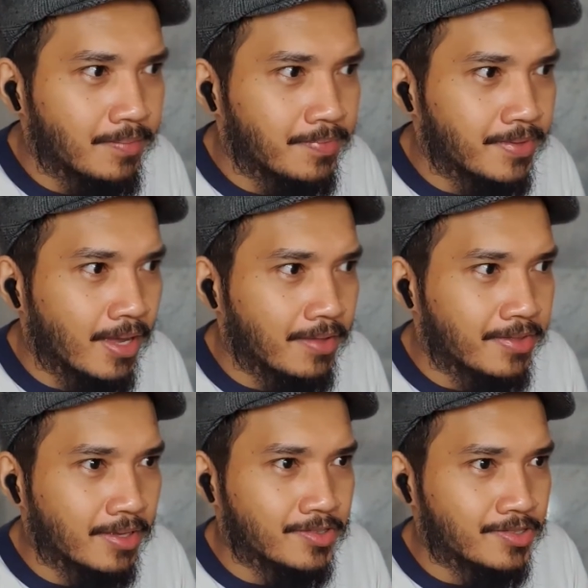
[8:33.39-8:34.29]
Yeah, I
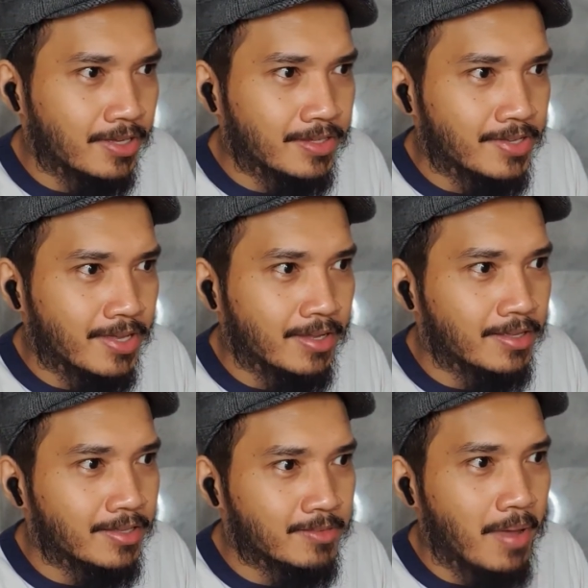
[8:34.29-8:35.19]
think it's sunset.
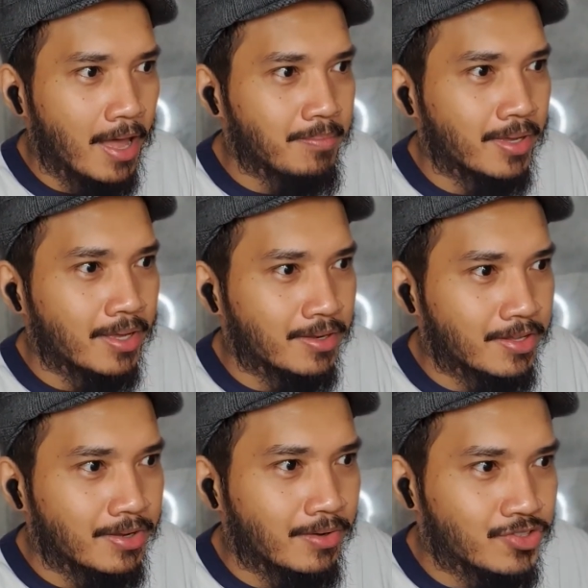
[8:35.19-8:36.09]
It's
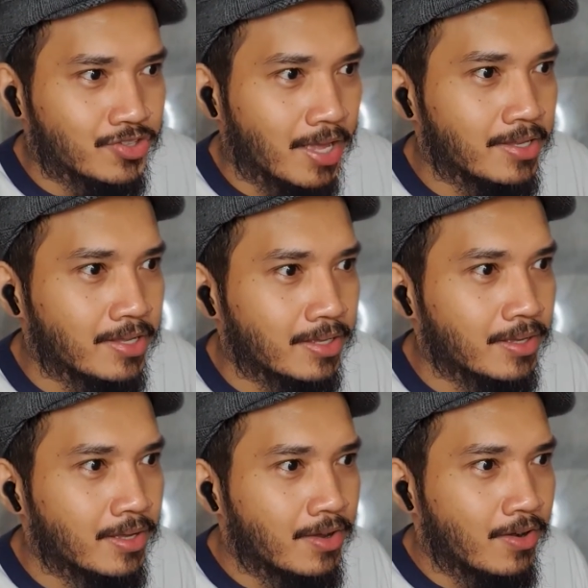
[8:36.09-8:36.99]
Batman, standing
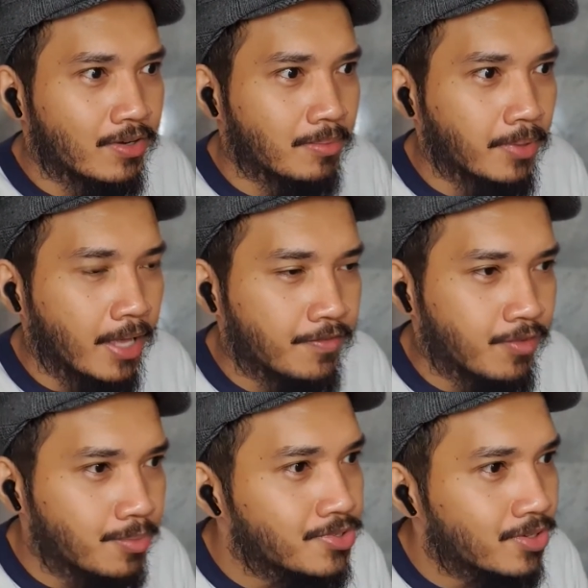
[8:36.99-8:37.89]
on a
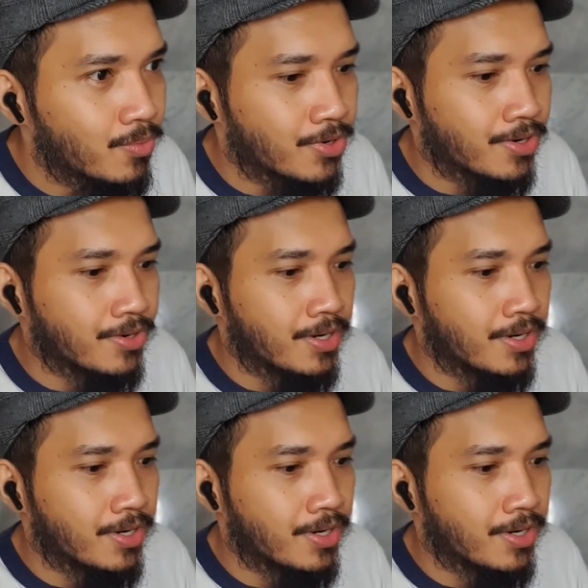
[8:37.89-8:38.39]
platform somewhere